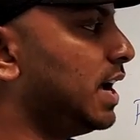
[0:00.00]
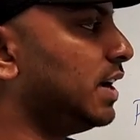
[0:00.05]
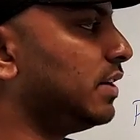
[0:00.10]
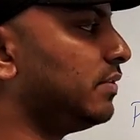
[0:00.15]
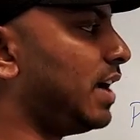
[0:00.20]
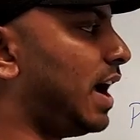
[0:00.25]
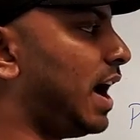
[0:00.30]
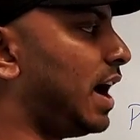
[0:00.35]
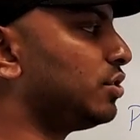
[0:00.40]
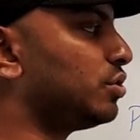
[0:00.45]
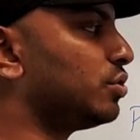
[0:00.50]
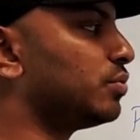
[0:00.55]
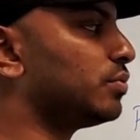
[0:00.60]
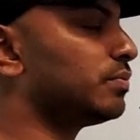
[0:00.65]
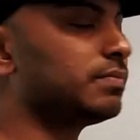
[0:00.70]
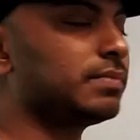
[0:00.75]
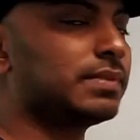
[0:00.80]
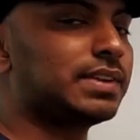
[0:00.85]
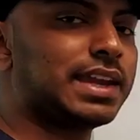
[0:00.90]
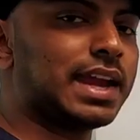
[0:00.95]
We had
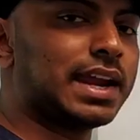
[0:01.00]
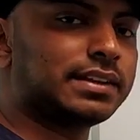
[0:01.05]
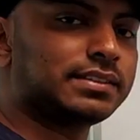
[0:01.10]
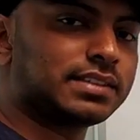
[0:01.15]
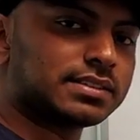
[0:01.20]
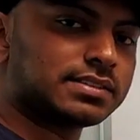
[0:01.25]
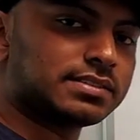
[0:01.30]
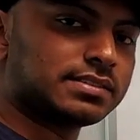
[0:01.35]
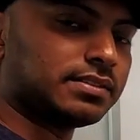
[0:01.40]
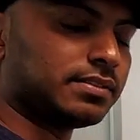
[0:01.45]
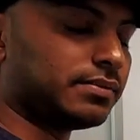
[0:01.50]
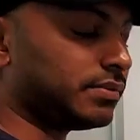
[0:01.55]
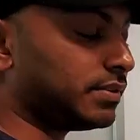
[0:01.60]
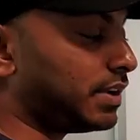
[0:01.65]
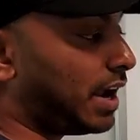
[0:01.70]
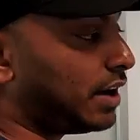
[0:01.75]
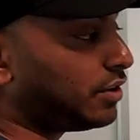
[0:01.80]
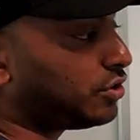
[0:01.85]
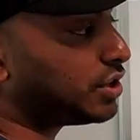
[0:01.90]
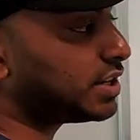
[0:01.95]
to get this, we
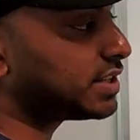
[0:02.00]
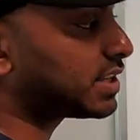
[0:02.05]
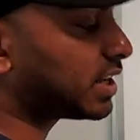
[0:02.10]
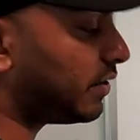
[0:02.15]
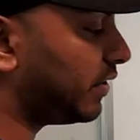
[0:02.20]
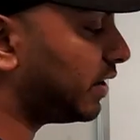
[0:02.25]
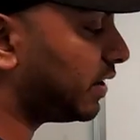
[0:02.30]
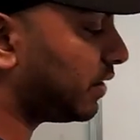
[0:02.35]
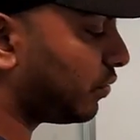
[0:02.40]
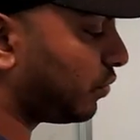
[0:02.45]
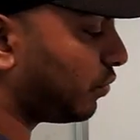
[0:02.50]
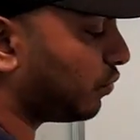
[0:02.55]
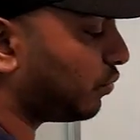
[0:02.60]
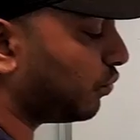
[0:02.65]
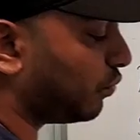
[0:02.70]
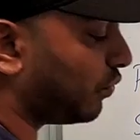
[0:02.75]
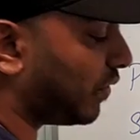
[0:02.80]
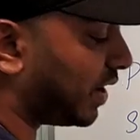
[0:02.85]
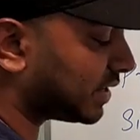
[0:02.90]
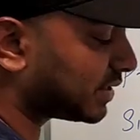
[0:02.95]
had to discover
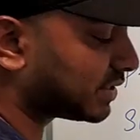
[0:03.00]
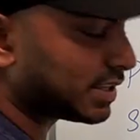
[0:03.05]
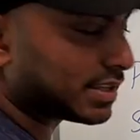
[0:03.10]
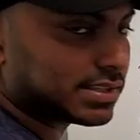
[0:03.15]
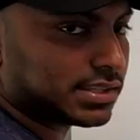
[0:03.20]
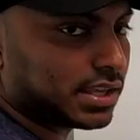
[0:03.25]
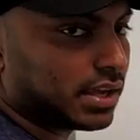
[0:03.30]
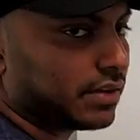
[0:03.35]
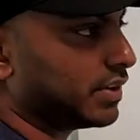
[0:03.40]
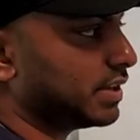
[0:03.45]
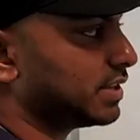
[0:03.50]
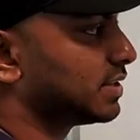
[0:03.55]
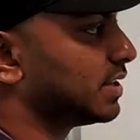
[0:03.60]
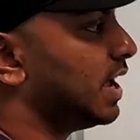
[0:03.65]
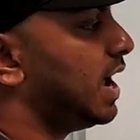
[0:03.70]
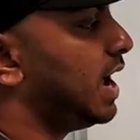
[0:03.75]
where is the service.